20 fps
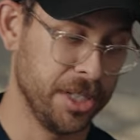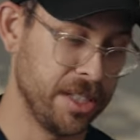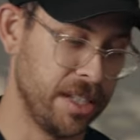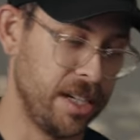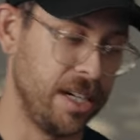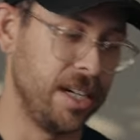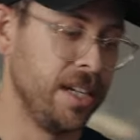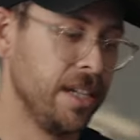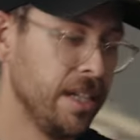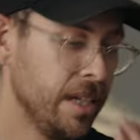a
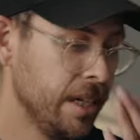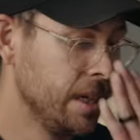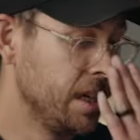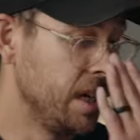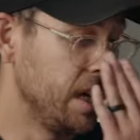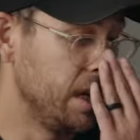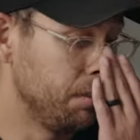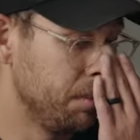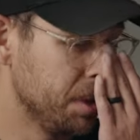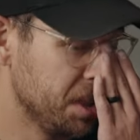lot.
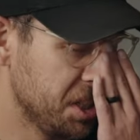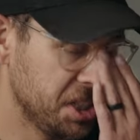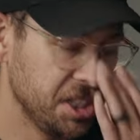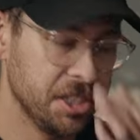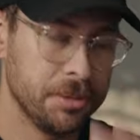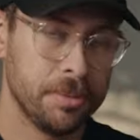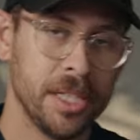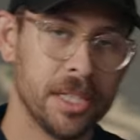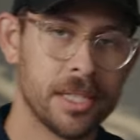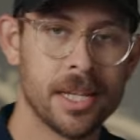But
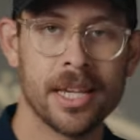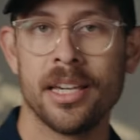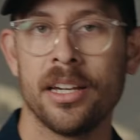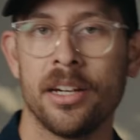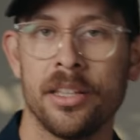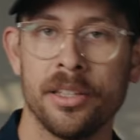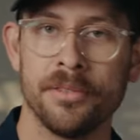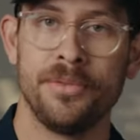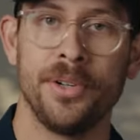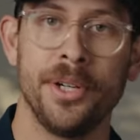she's been
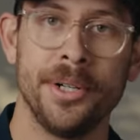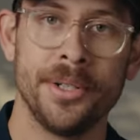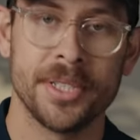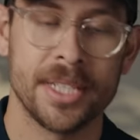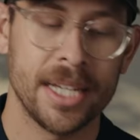taking on the photo